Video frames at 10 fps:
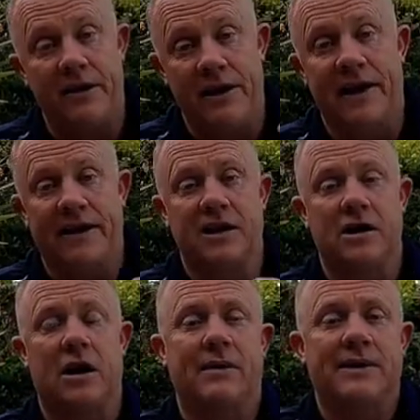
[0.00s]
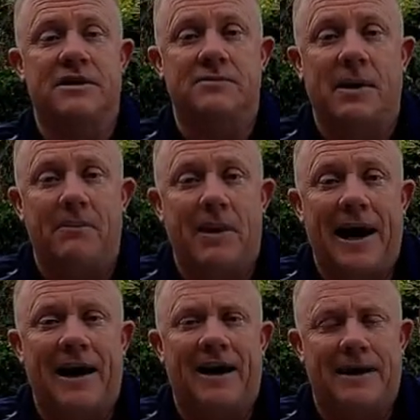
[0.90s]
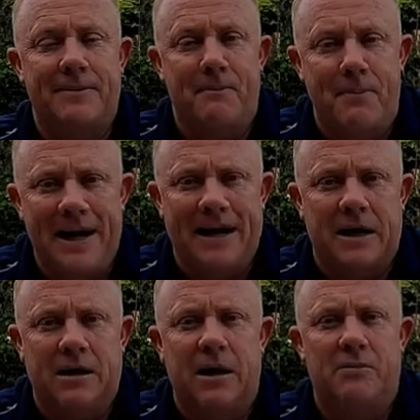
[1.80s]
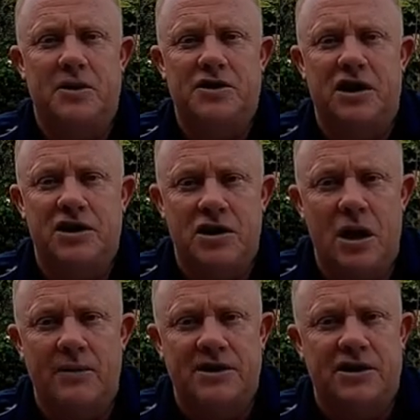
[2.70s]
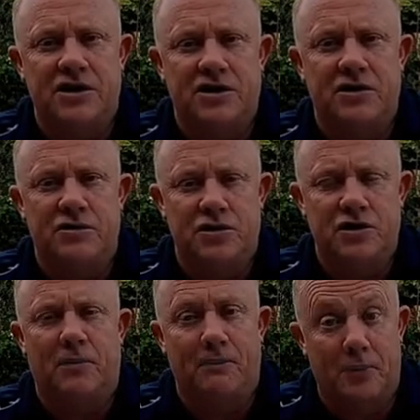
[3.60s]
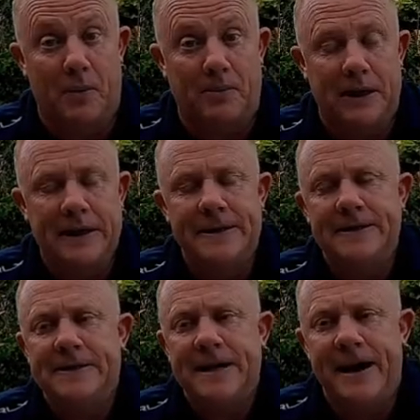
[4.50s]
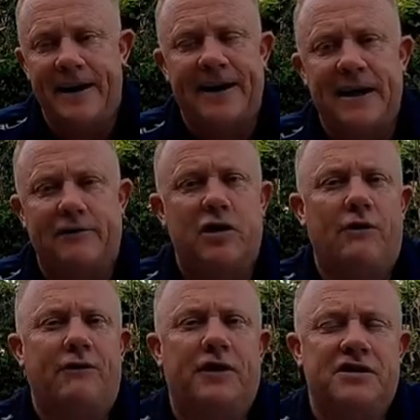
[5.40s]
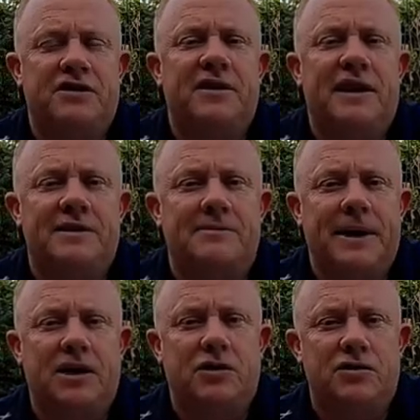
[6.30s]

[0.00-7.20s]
Then I can go into my bag, I can pick a club which I know is going to do the job properly, and I can have confidence in that to make